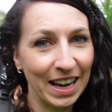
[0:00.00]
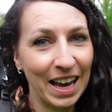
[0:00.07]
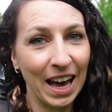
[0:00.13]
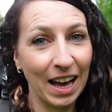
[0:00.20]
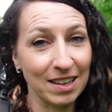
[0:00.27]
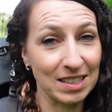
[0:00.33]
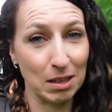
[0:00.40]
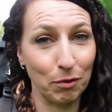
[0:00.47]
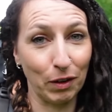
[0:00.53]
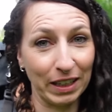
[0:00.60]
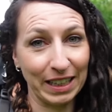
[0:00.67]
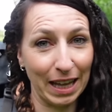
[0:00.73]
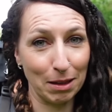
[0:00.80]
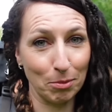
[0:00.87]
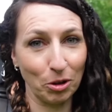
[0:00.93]
I'll see if I can
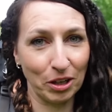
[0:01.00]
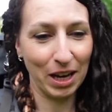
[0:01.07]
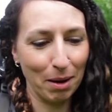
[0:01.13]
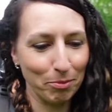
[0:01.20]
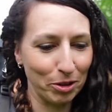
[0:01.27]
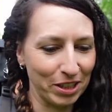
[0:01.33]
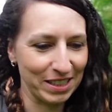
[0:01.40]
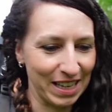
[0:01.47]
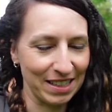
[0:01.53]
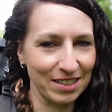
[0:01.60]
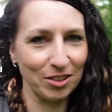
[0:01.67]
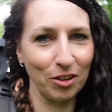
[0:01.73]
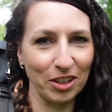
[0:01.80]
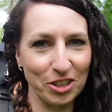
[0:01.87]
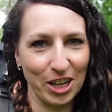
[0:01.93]
get them on camera because that's
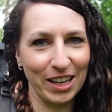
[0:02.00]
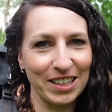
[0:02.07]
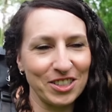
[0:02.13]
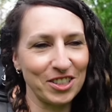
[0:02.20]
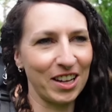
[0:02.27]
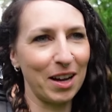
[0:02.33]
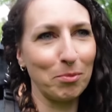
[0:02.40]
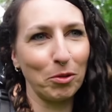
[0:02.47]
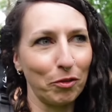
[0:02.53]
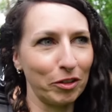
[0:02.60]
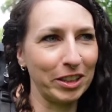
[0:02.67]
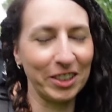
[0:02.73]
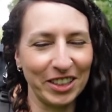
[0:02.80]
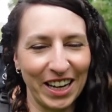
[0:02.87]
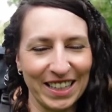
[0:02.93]
another challenge that I'm not very
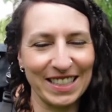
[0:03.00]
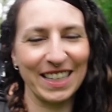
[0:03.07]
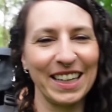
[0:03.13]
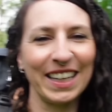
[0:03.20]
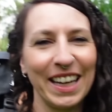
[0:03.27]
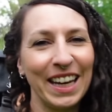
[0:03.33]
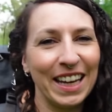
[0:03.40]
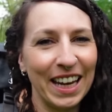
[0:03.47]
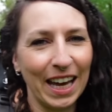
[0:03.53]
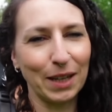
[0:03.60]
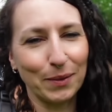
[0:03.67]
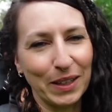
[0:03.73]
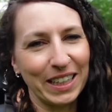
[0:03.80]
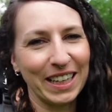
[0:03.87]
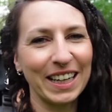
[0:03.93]
good at.
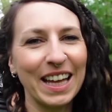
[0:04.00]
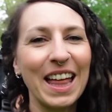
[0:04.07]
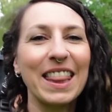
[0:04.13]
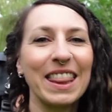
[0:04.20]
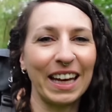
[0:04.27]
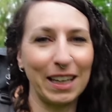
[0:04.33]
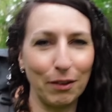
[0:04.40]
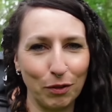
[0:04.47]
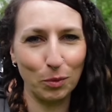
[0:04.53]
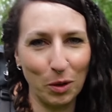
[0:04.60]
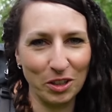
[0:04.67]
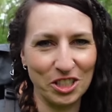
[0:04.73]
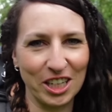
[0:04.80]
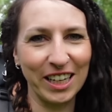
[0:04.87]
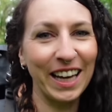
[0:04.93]
Anyway, thank you for
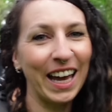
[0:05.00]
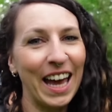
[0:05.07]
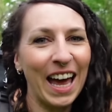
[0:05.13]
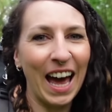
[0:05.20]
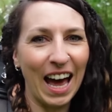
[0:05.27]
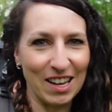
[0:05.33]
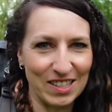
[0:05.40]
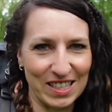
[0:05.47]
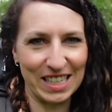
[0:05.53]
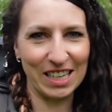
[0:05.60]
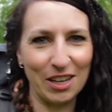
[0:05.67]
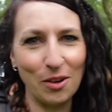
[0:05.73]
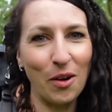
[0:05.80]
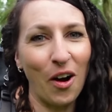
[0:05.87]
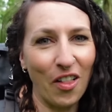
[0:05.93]
watching. I'll see
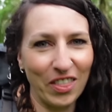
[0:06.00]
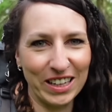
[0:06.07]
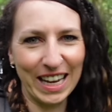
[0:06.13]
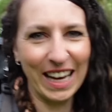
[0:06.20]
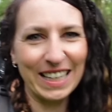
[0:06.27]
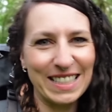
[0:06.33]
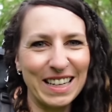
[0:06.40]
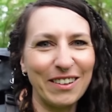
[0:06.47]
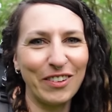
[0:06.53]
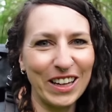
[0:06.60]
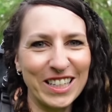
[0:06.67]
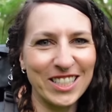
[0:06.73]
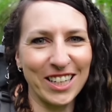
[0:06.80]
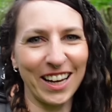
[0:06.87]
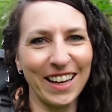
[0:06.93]
you on the next
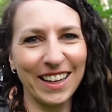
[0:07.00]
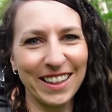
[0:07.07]
adventure.